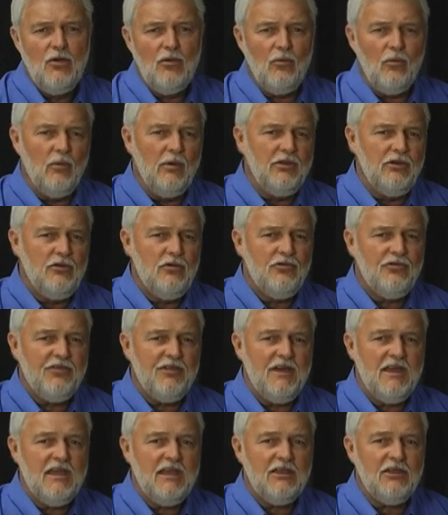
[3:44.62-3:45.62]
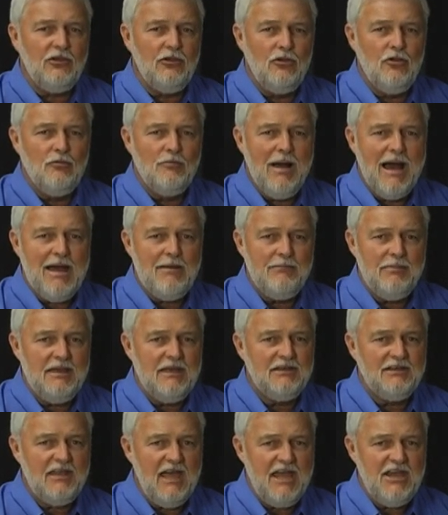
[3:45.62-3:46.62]
When you think you might be
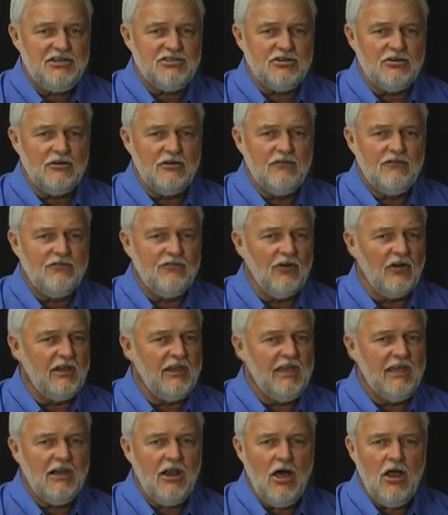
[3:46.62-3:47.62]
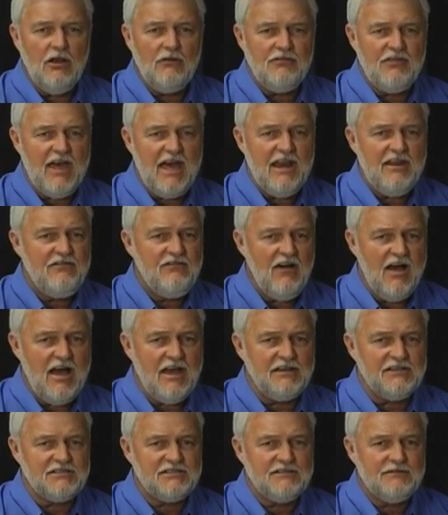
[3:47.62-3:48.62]
in danger, forget all of that
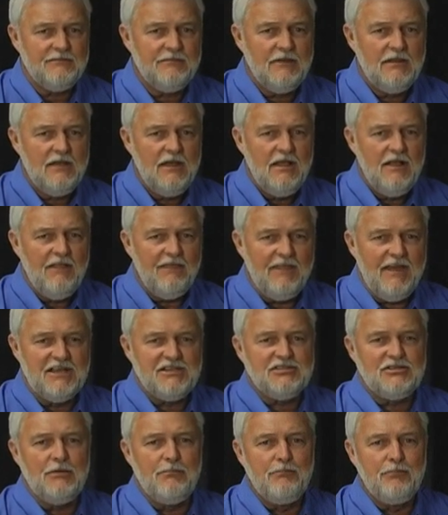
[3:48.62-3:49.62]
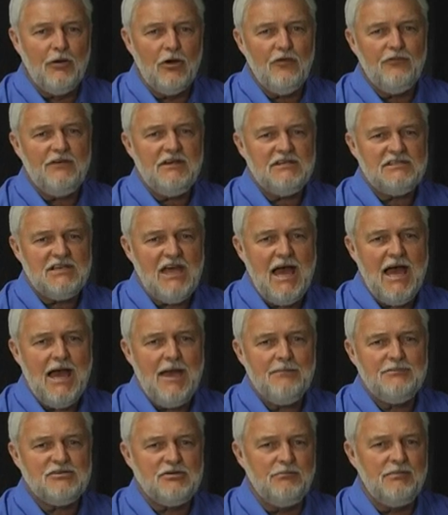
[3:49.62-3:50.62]
advice. That's the perfect
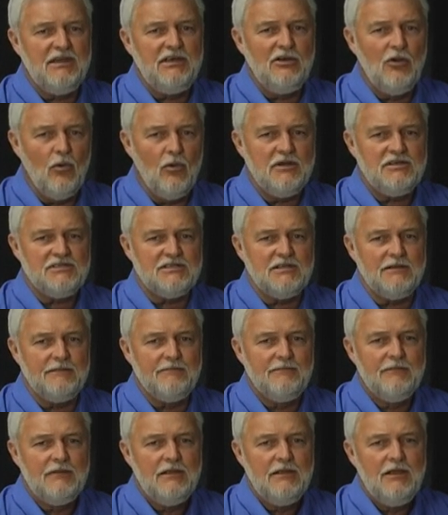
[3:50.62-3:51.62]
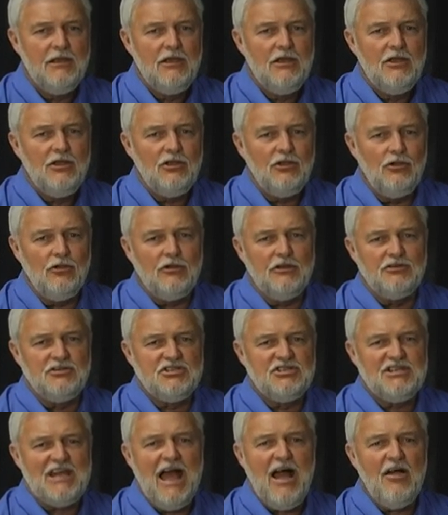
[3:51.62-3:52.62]
time to be noisy. You can
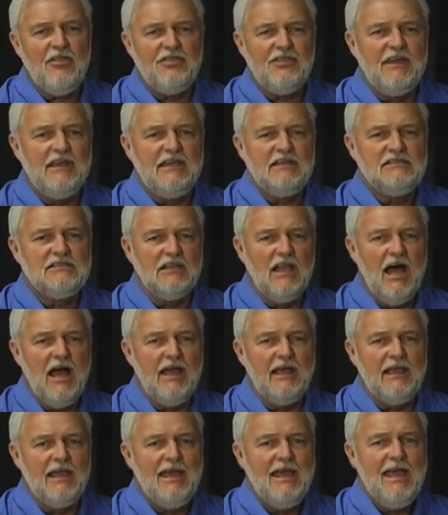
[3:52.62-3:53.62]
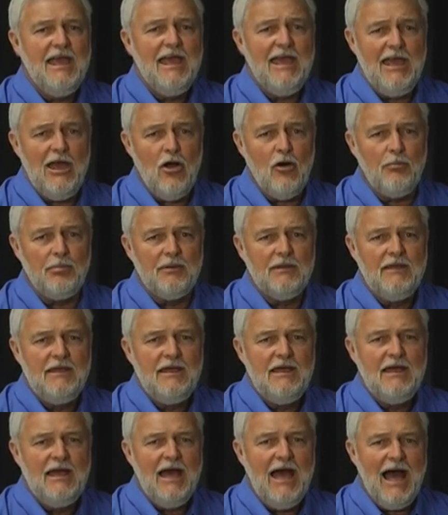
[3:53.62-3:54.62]
shout things like, "Help,
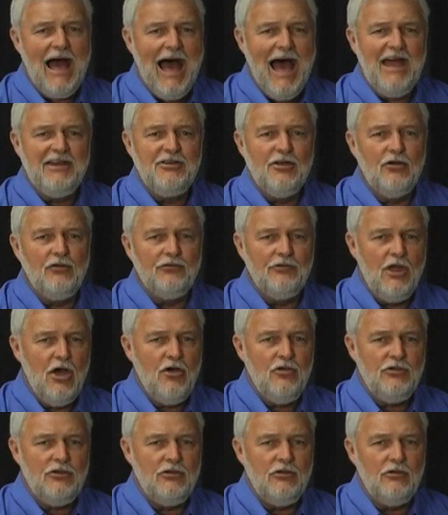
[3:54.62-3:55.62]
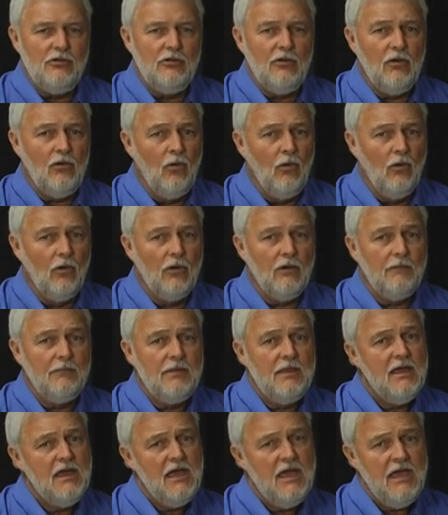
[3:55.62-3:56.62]
I don't know you," or
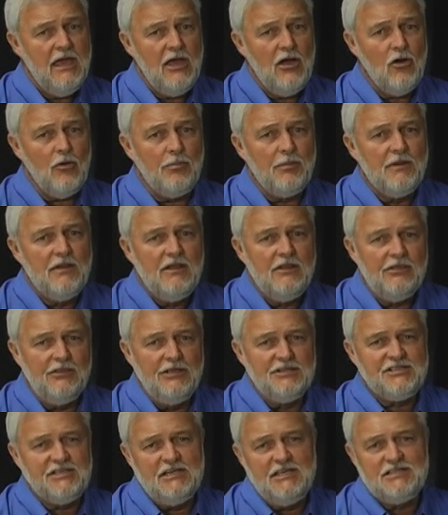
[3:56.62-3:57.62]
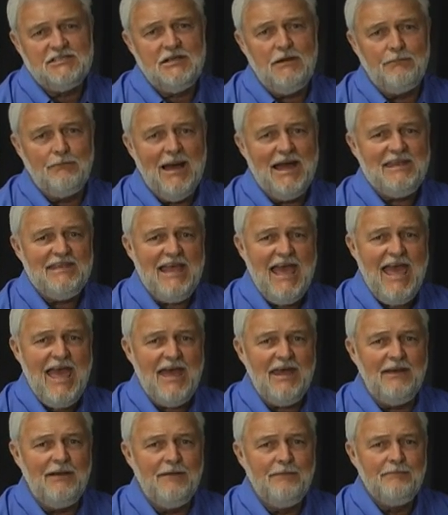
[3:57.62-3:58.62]
"Help, this isn't my
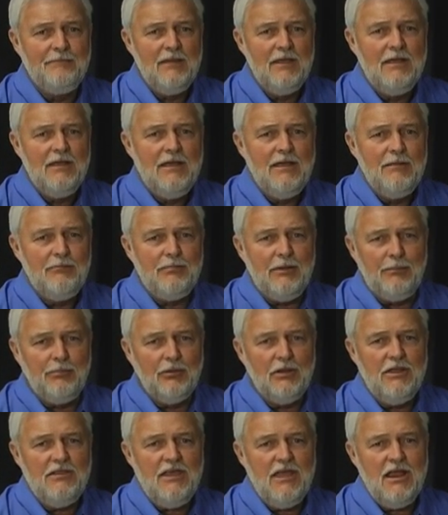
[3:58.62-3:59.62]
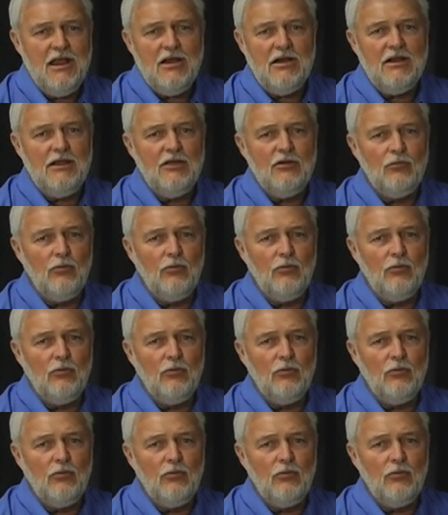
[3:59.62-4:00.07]
dad." People in the area